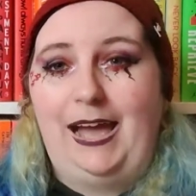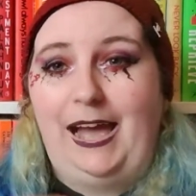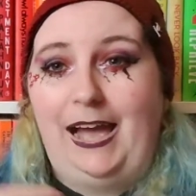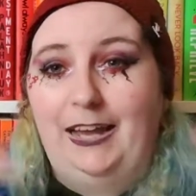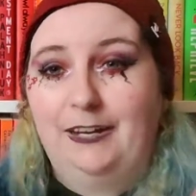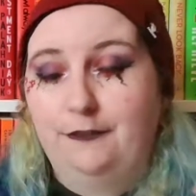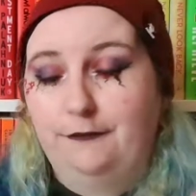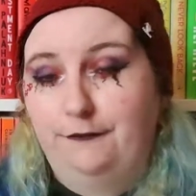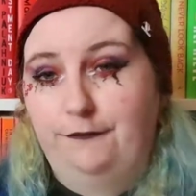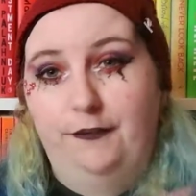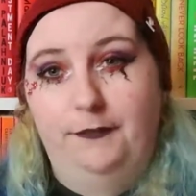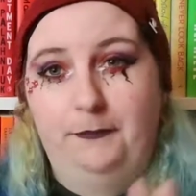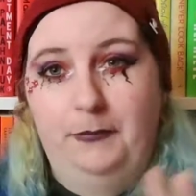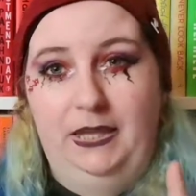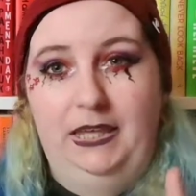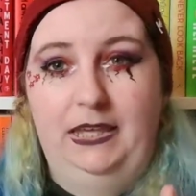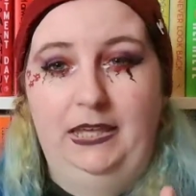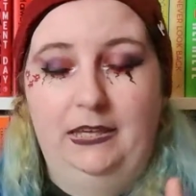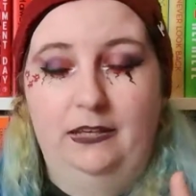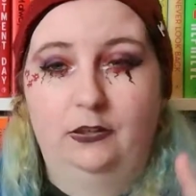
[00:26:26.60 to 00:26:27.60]
And for
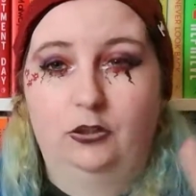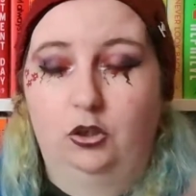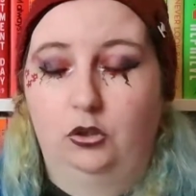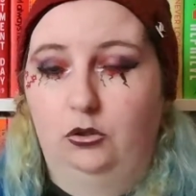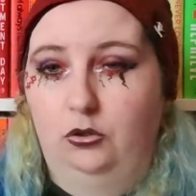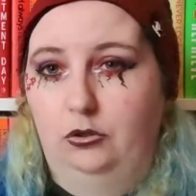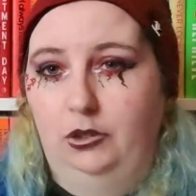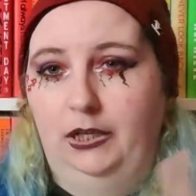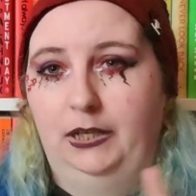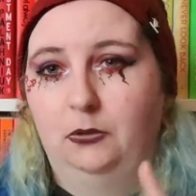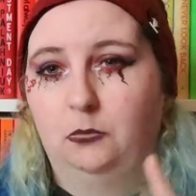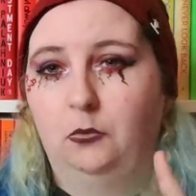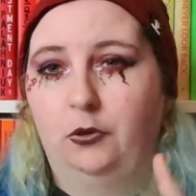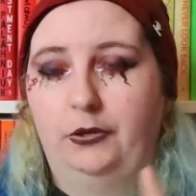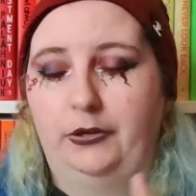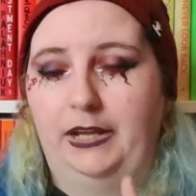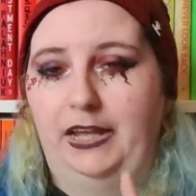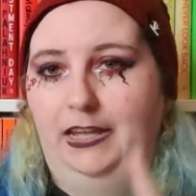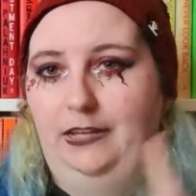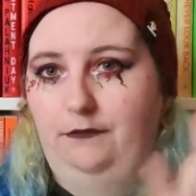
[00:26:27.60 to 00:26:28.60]
me, calling
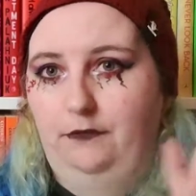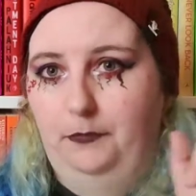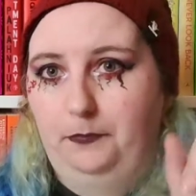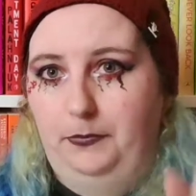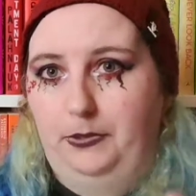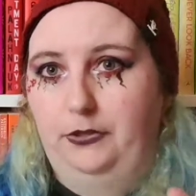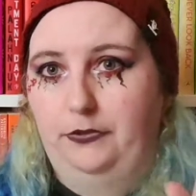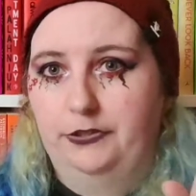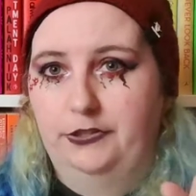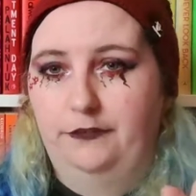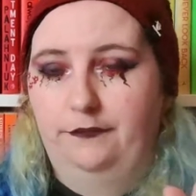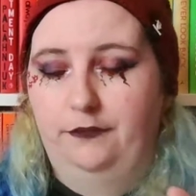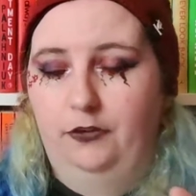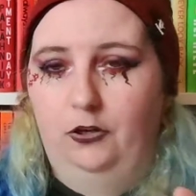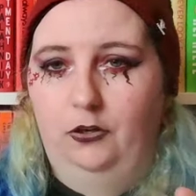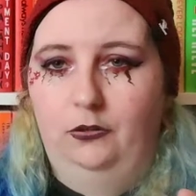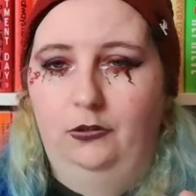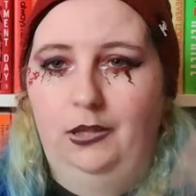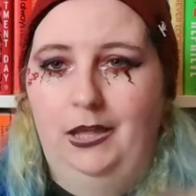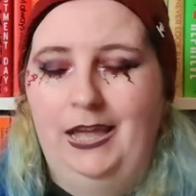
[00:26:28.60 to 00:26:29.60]
one Ava
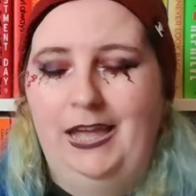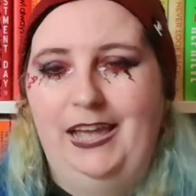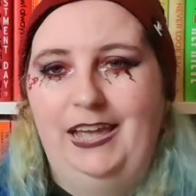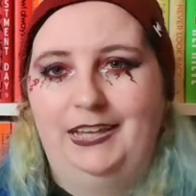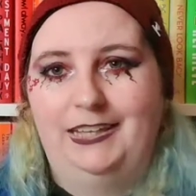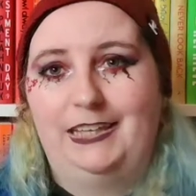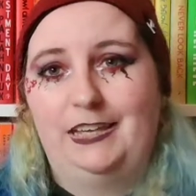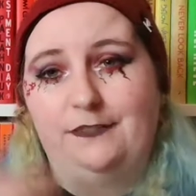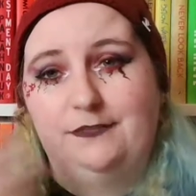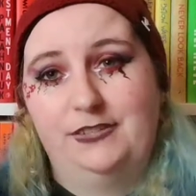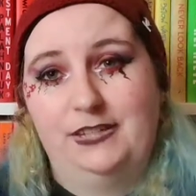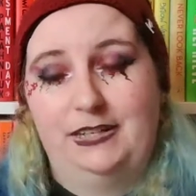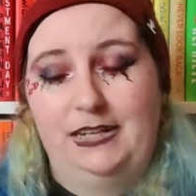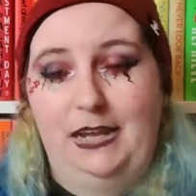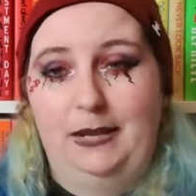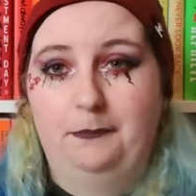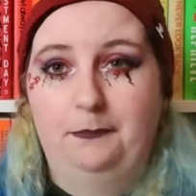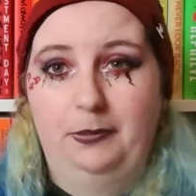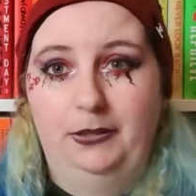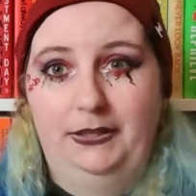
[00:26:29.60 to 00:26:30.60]
beautiful gives an
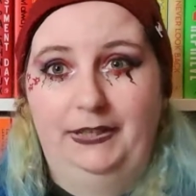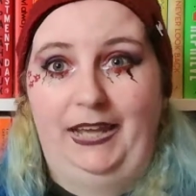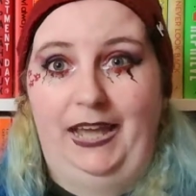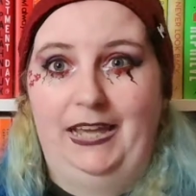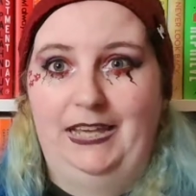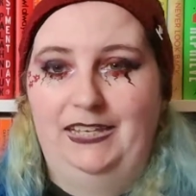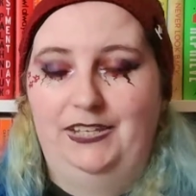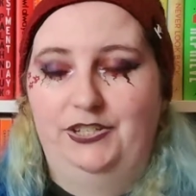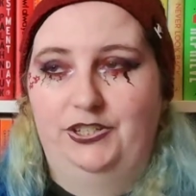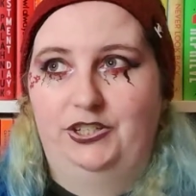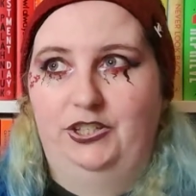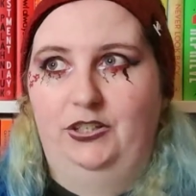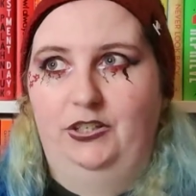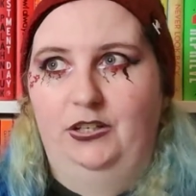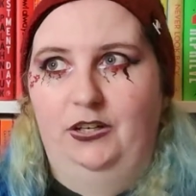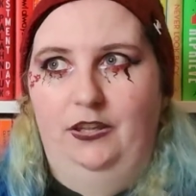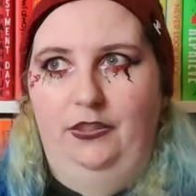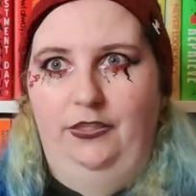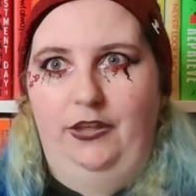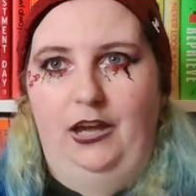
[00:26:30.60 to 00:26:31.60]

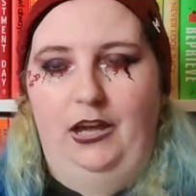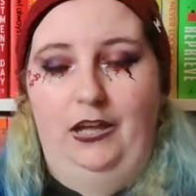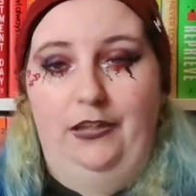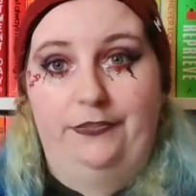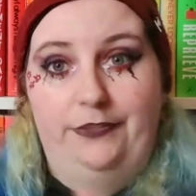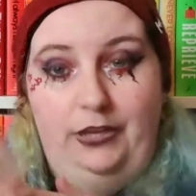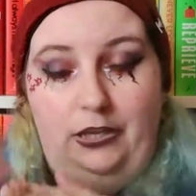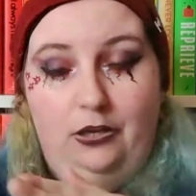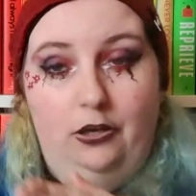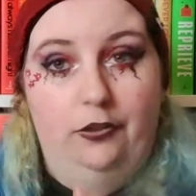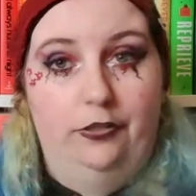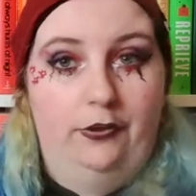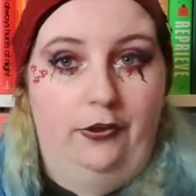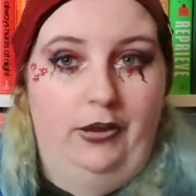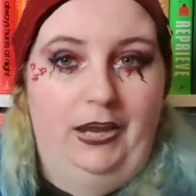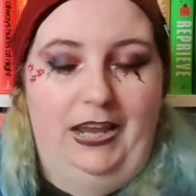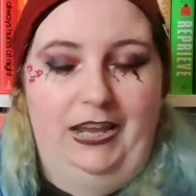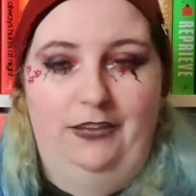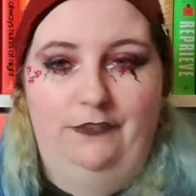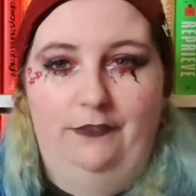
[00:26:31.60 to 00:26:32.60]
implication that the other
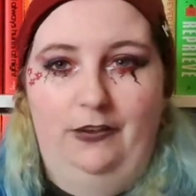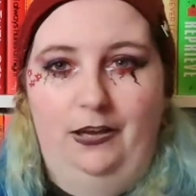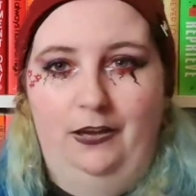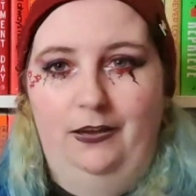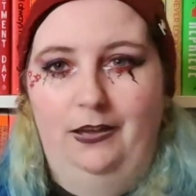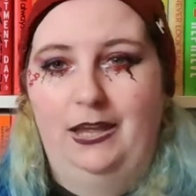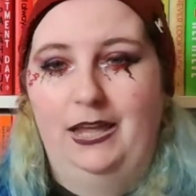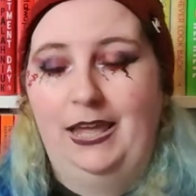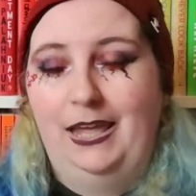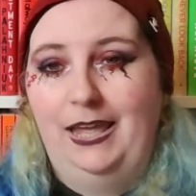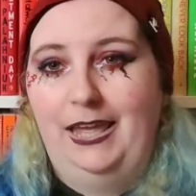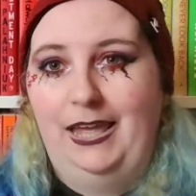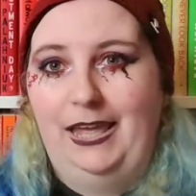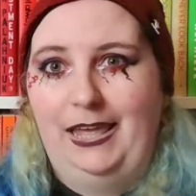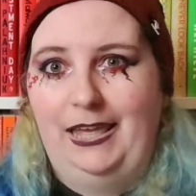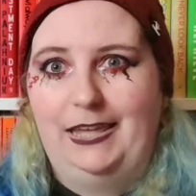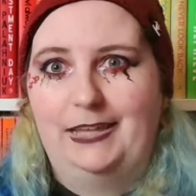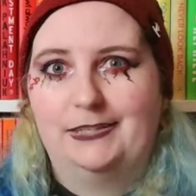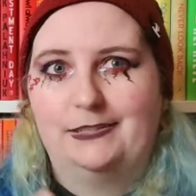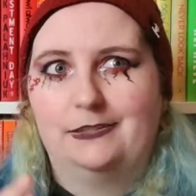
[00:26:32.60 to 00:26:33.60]
Ava
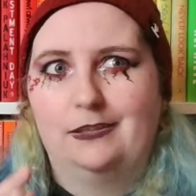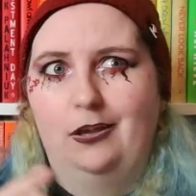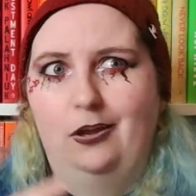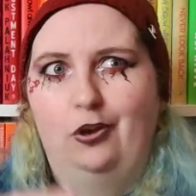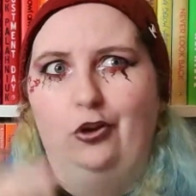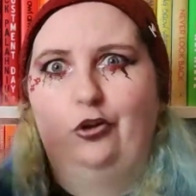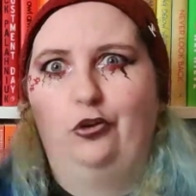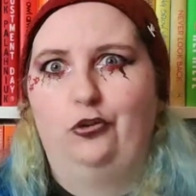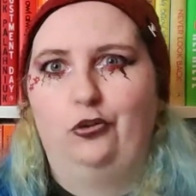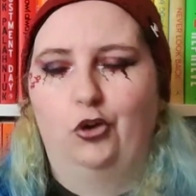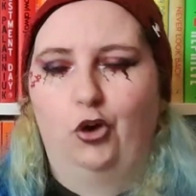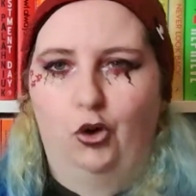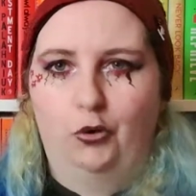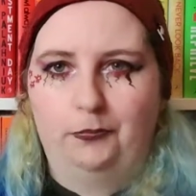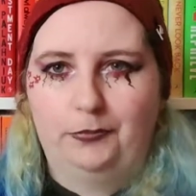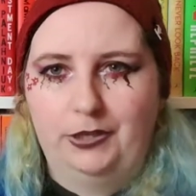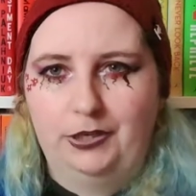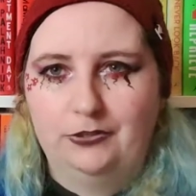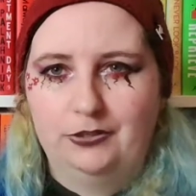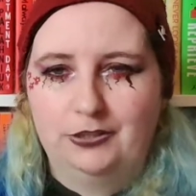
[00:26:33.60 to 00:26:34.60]
is not
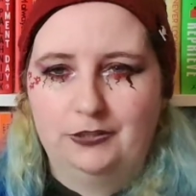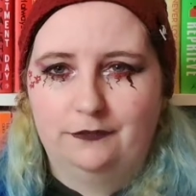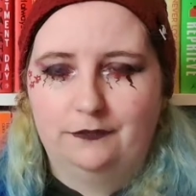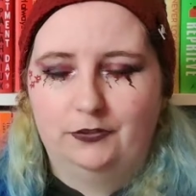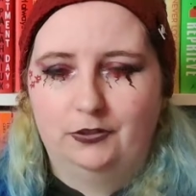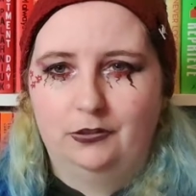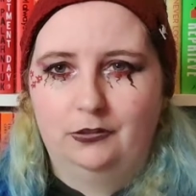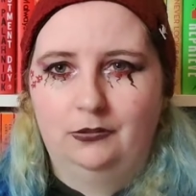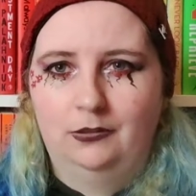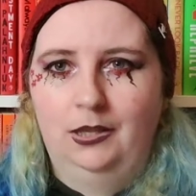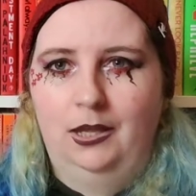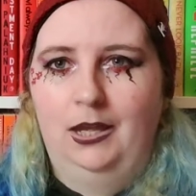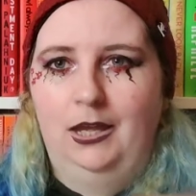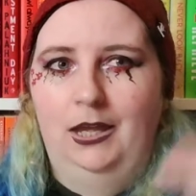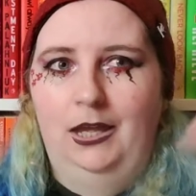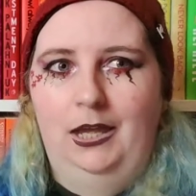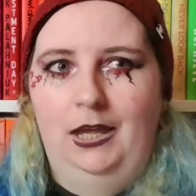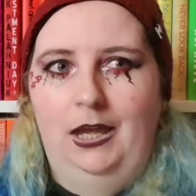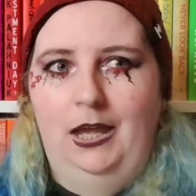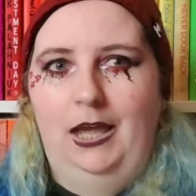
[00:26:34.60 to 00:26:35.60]
beautiful.
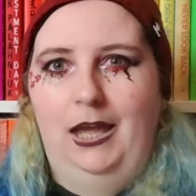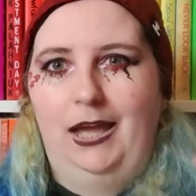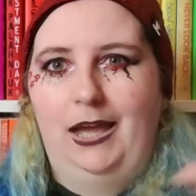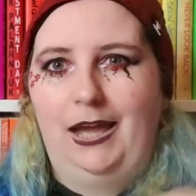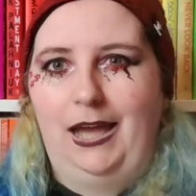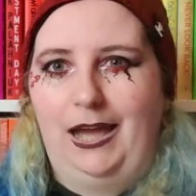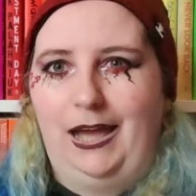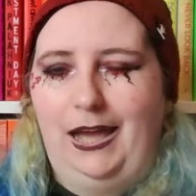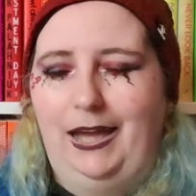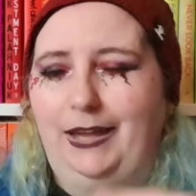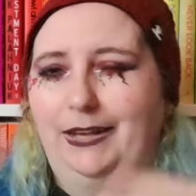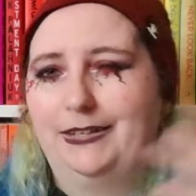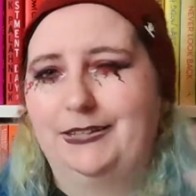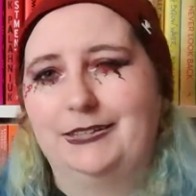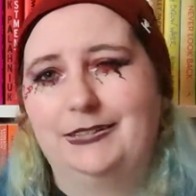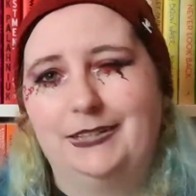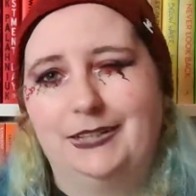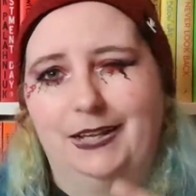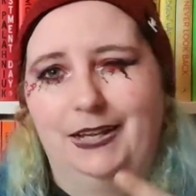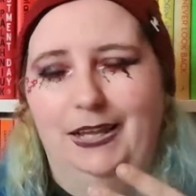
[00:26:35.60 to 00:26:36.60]

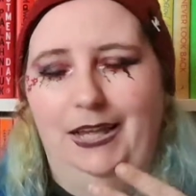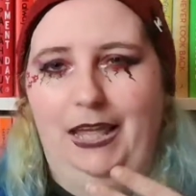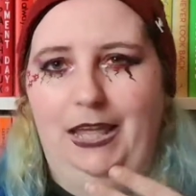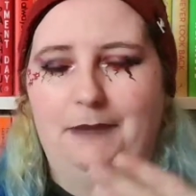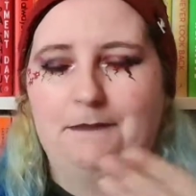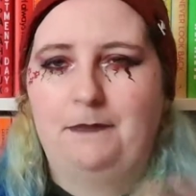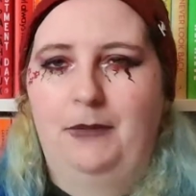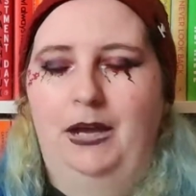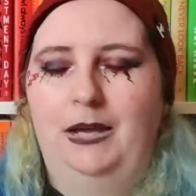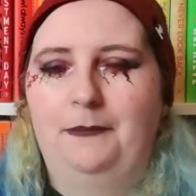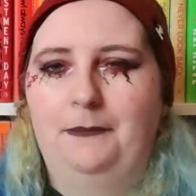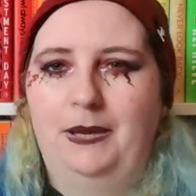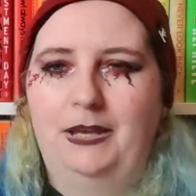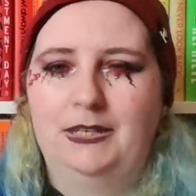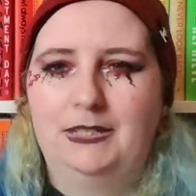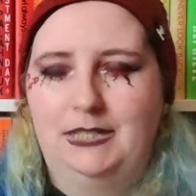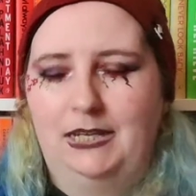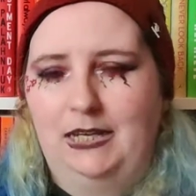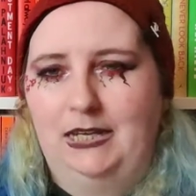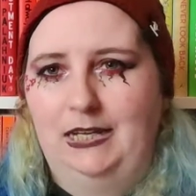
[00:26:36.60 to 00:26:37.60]
And in my
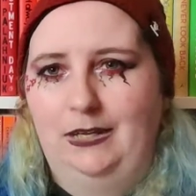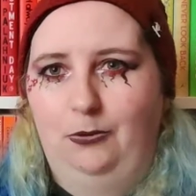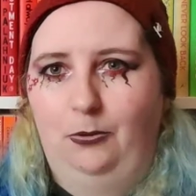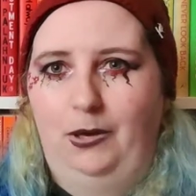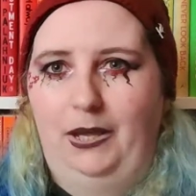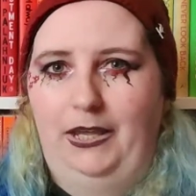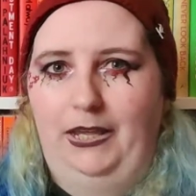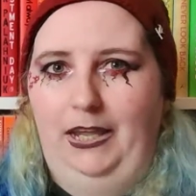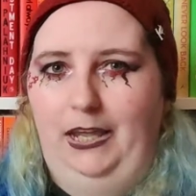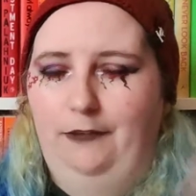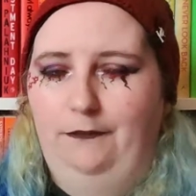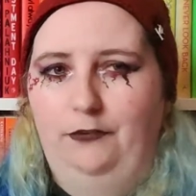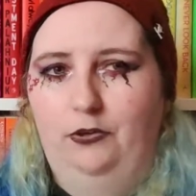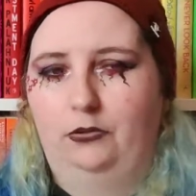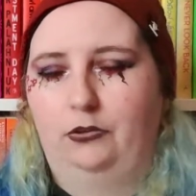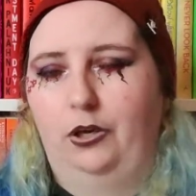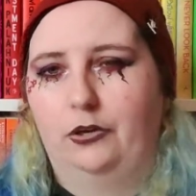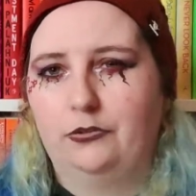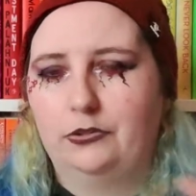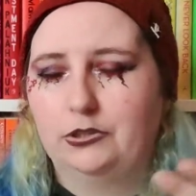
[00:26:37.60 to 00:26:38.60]
mind anyway, if you're
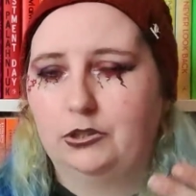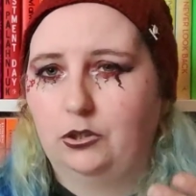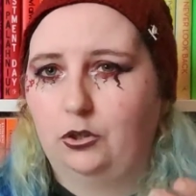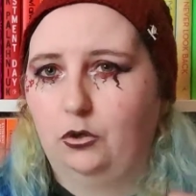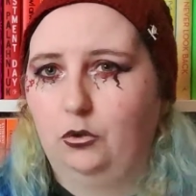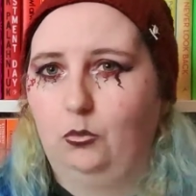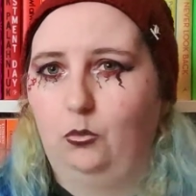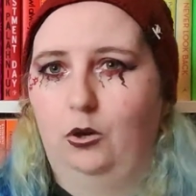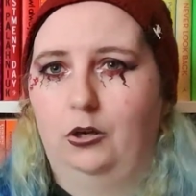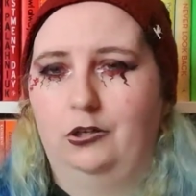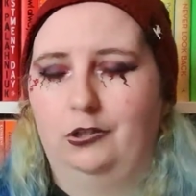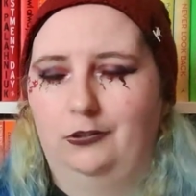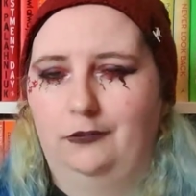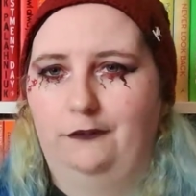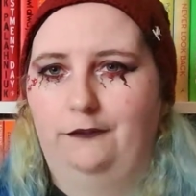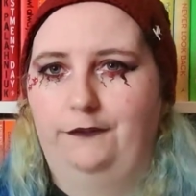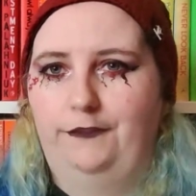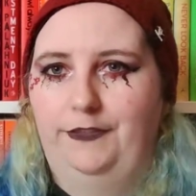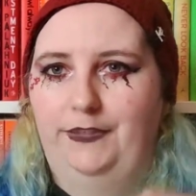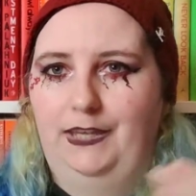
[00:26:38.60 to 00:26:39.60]
going to call one
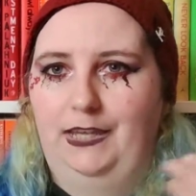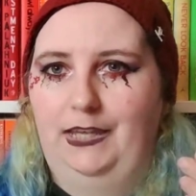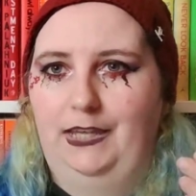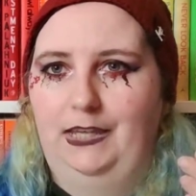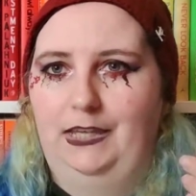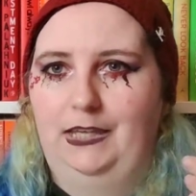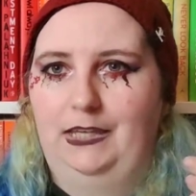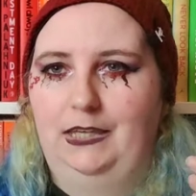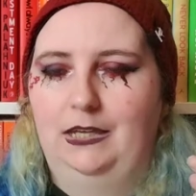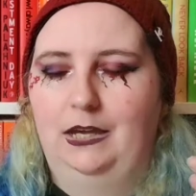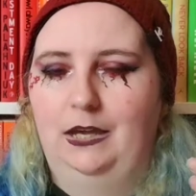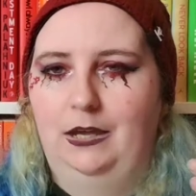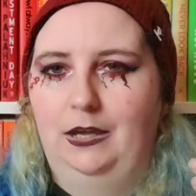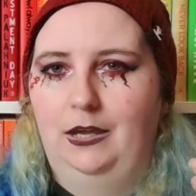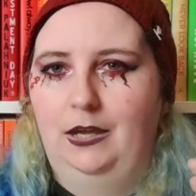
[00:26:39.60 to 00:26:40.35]
of the